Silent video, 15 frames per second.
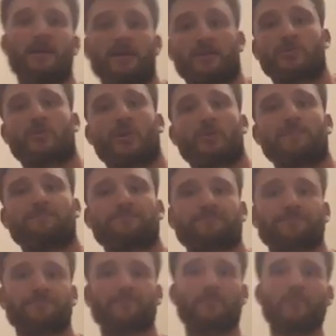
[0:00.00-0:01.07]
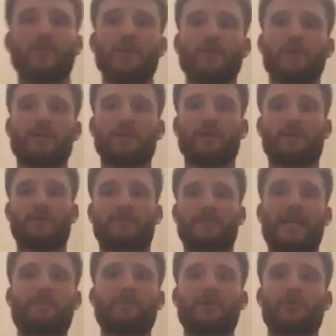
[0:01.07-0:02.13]
So
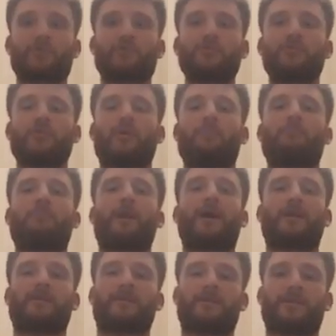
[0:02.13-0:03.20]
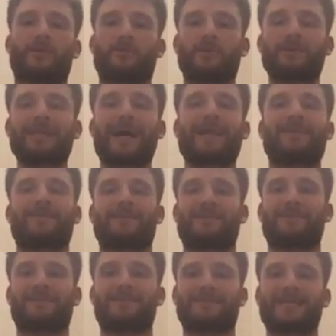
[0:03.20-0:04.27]
same issue, but they're in that
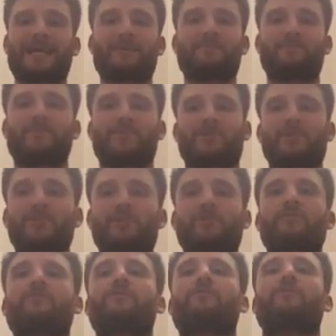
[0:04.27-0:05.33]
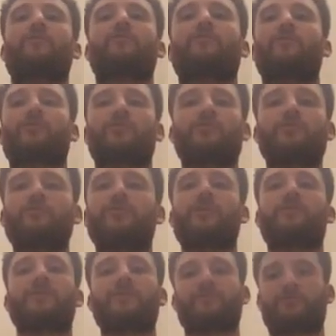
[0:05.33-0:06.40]
same position for two
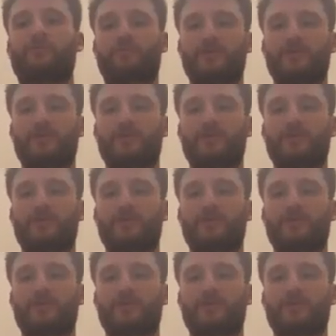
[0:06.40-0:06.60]
very different